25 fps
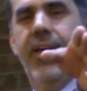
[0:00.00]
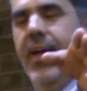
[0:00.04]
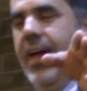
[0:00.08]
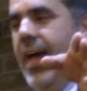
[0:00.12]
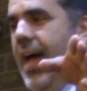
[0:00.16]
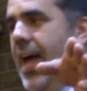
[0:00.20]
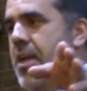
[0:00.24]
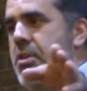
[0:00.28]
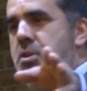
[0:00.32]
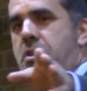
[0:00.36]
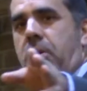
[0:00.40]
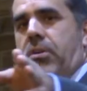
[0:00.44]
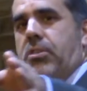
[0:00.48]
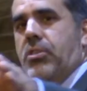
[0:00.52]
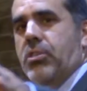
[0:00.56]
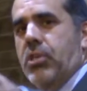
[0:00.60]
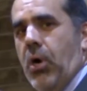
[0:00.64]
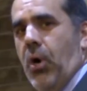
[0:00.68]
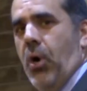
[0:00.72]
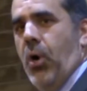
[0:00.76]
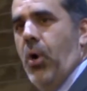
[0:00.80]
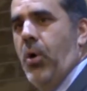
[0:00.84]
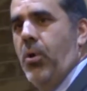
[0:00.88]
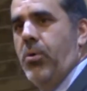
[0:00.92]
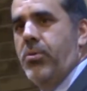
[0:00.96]
And you're
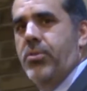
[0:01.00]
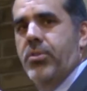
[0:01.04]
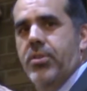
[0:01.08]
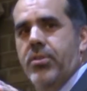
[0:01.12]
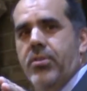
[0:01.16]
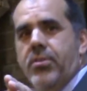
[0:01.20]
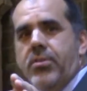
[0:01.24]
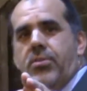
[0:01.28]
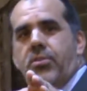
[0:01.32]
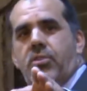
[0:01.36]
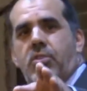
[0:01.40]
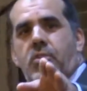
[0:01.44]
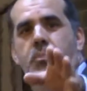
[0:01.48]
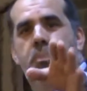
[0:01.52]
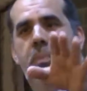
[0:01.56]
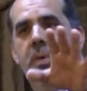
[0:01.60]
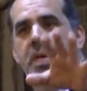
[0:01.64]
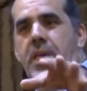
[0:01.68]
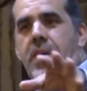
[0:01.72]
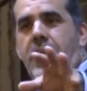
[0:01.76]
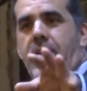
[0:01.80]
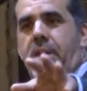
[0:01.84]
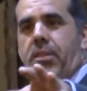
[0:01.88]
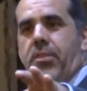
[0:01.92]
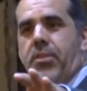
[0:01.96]
told to
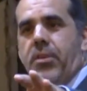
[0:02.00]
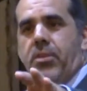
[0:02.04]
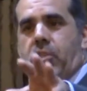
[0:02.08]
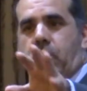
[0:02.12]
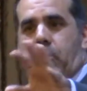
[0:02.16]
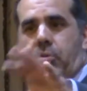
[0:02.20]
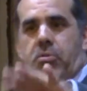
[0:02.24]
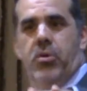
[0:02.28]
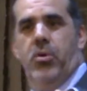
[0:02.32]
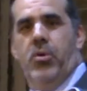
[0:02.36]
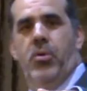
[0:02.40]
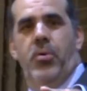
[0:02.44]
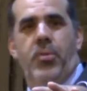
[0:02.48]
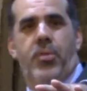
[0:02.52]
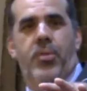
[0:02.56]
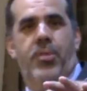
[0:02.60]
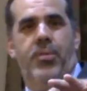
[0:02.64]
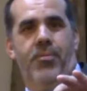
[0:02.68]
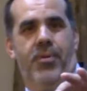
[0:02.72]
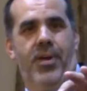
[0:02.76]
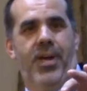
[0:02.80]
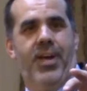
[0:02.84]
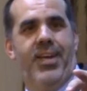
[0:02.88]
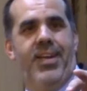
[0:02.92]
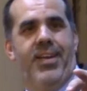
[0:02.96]
speak the truth,
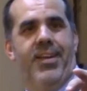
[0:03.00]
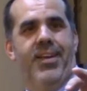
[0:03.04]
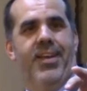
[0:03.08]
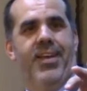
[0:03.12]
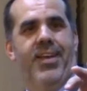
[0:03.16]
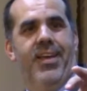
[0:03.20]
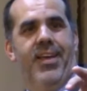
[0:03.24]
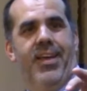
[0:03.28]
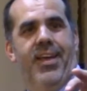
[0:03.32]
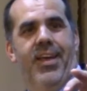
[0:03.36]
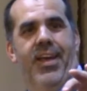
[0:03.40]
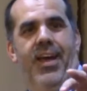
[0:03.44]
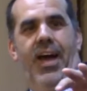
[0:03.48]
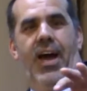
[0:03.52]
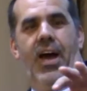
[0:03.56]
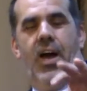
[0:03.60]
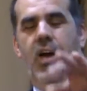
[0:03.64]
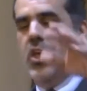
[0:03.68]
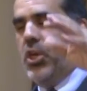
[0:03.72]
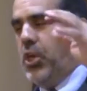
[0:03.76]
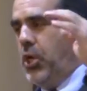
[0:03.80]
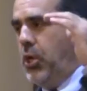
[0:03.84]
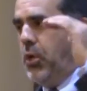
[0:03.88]
right? Uh,